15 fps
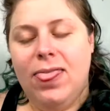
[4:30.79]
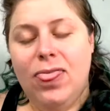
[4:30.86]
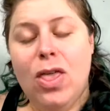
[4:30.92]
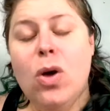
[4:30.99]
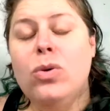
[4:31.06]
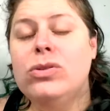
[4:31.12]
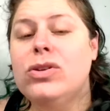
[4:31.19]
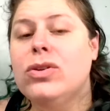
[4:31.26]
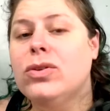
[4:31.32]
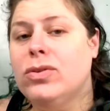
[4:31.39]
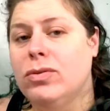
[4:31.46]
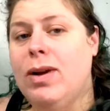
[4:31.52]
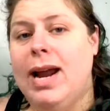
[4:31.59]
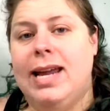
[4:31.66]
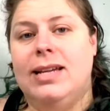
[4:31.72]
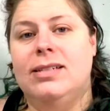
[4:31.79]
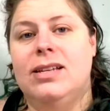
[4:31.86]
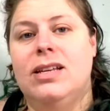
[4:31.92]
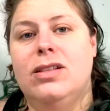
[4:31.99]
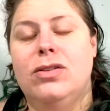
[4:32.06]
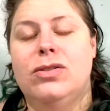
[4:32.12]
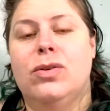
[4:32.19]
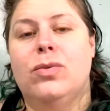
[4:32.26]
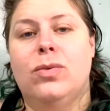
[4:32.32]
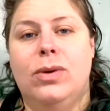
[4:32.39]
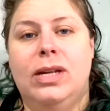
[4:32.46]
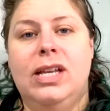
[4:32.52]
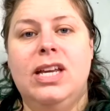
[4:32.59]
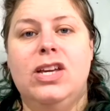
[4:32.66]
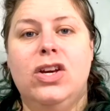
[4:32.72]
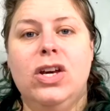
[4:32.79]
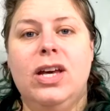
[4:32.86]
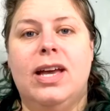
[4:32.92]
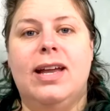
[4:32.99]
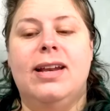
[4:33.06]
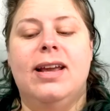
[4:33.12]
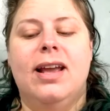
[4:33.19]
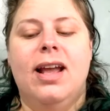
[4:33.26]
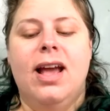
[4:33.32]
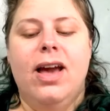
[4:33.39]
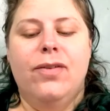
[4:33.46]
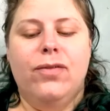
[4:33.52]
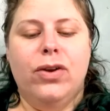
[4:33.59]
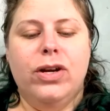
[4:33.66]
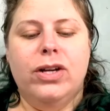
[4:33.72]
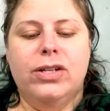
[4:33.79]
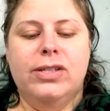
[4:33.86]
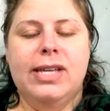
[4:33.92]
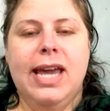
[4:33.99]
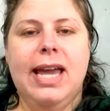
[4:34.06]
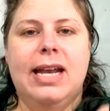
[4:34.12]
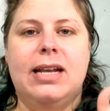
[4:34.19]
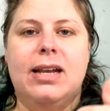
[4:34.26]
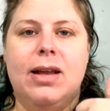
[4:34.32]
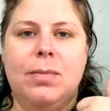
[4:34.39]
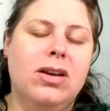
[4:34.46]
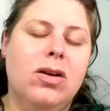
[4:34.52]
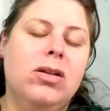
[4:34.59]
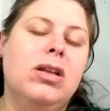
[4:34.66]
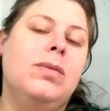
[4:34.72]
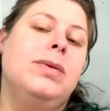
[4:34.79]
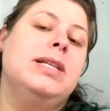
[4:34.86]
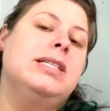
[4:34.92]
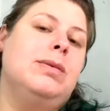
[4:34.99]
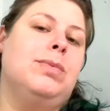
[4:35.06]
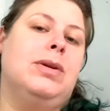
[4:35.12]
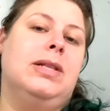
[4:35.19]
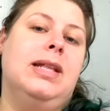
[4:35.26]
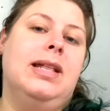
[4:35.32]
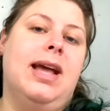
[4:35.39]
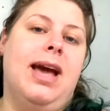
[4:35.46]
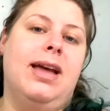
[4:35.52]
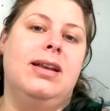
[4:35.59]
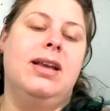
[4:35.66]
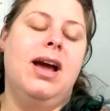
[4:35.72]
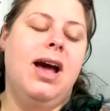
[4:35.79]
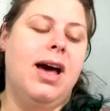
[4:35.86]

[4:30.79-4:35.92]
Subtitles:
Those are great. Those are really good for your skin. You go a little bit deeper than that.